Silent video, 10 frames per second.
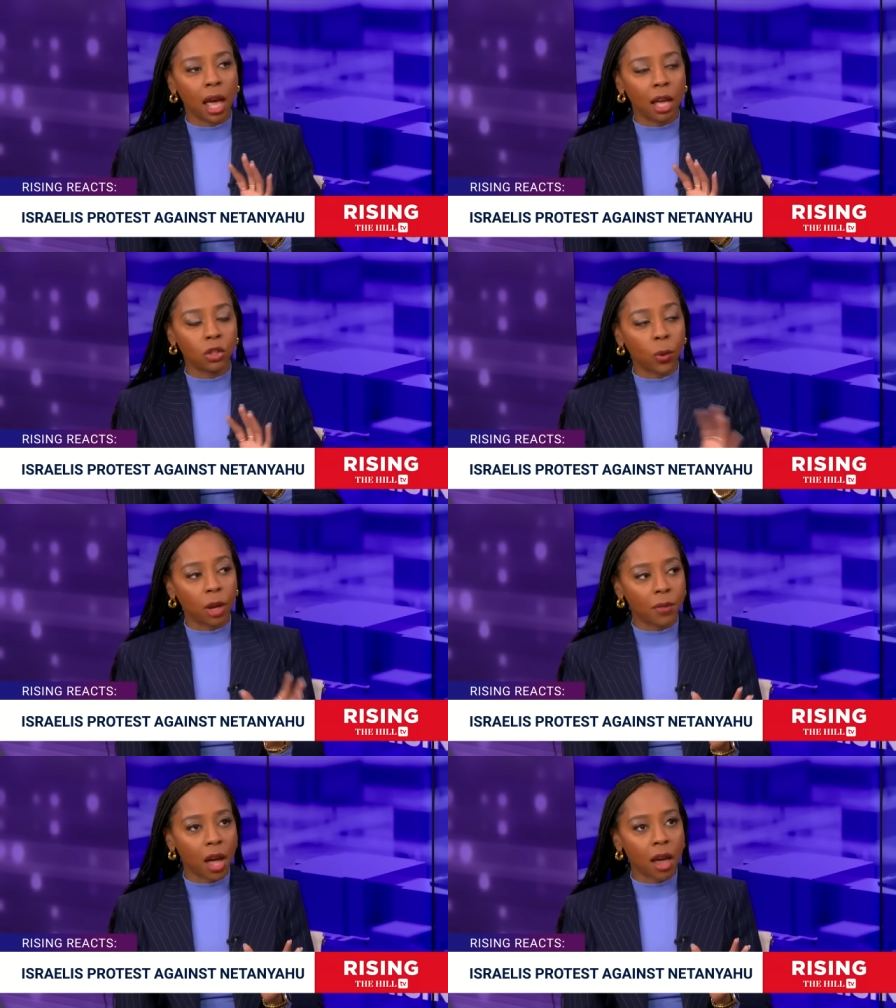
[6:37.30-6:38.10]
is going
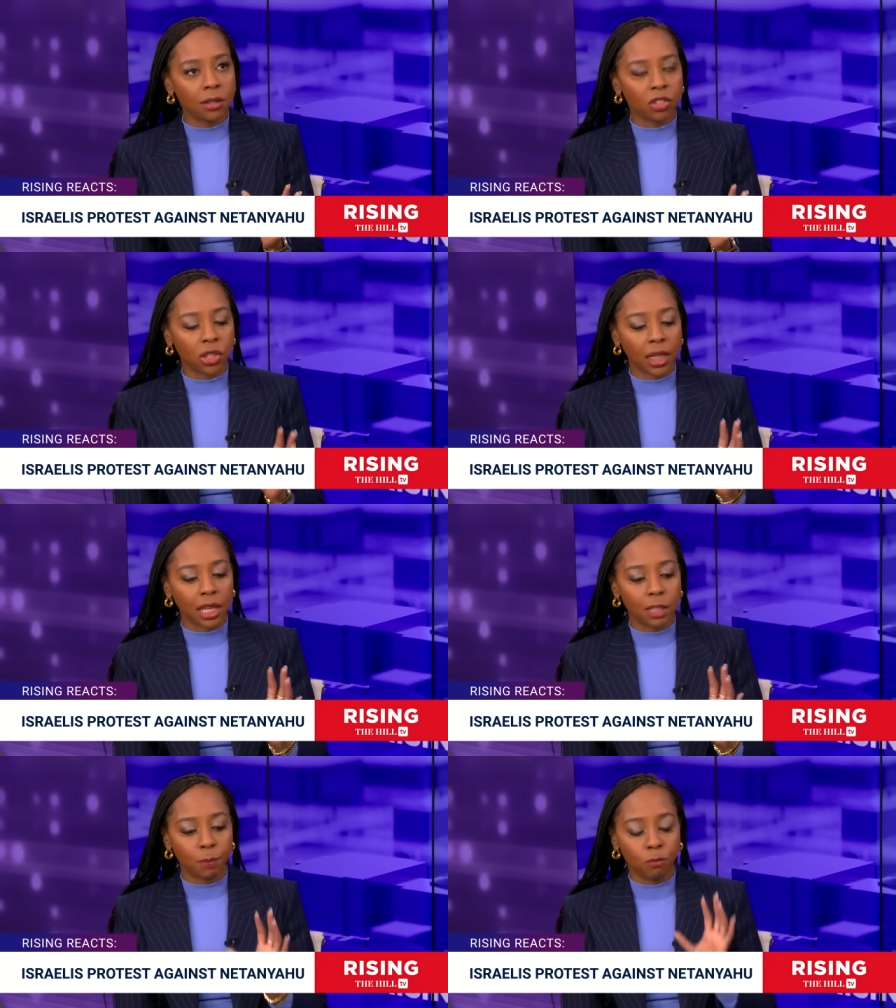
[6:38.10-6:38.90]
on with the hostages, I
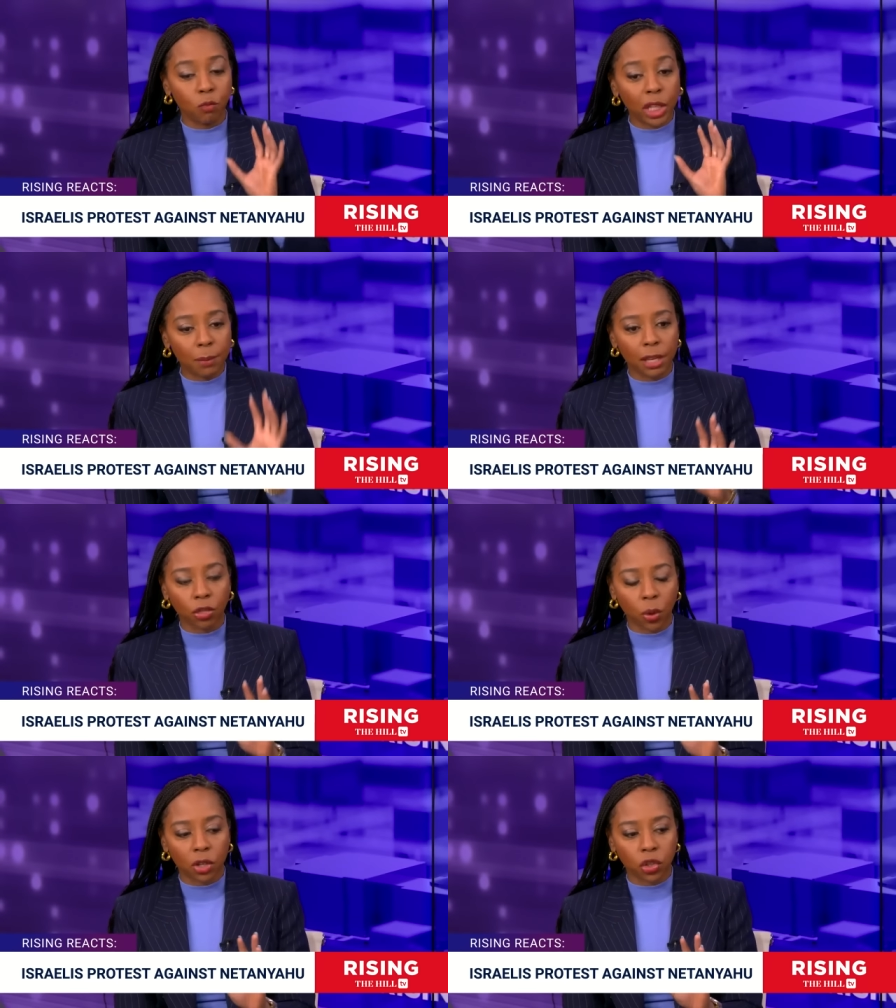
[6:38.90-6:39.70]
think, is really being
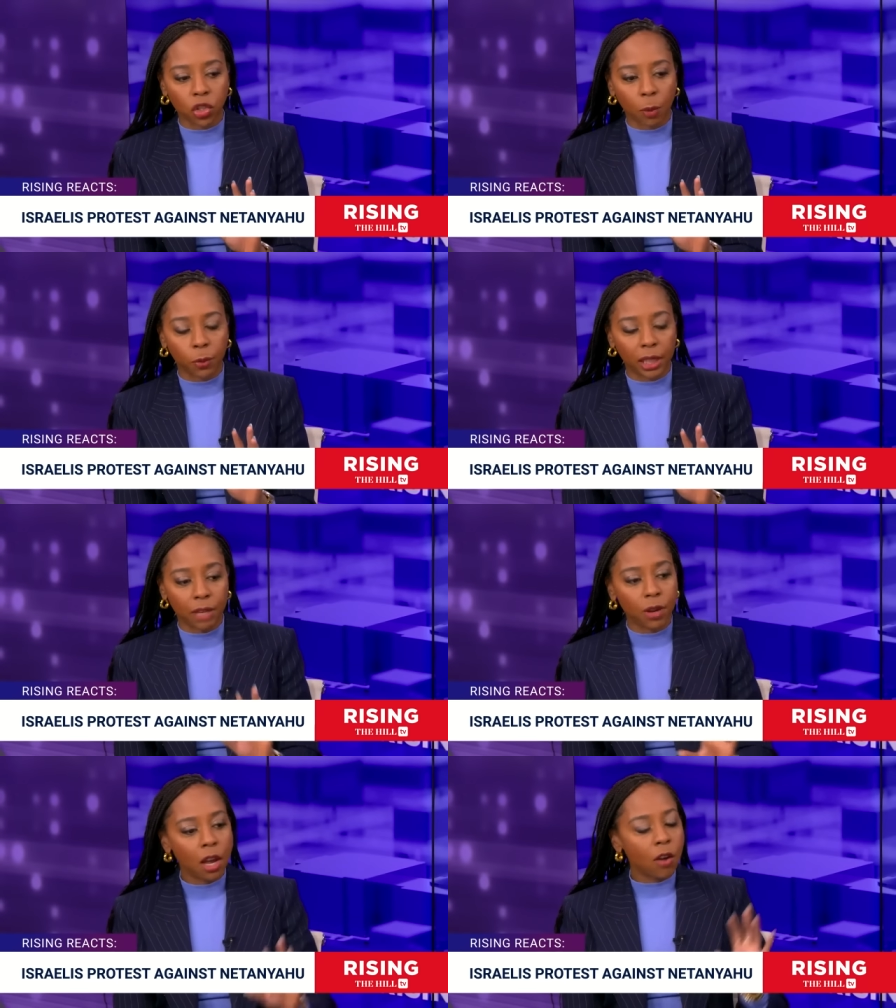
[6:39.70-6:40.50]
thrown into sharp
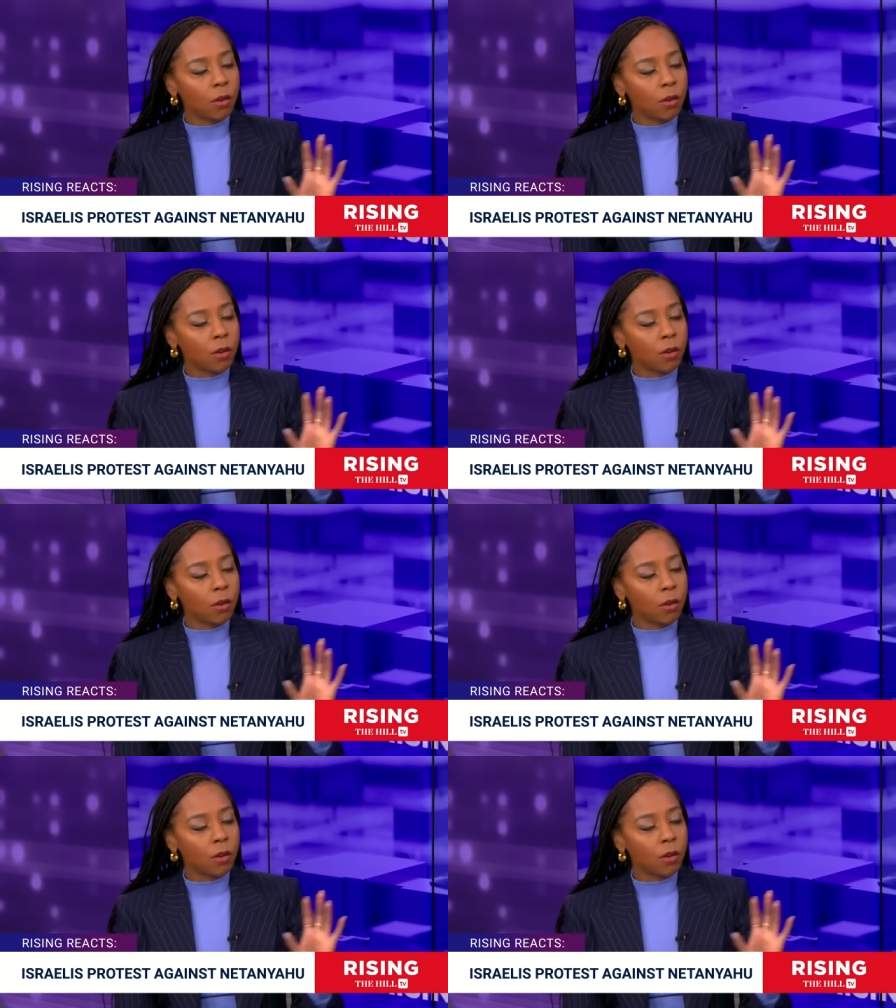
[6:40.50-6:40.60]
relief.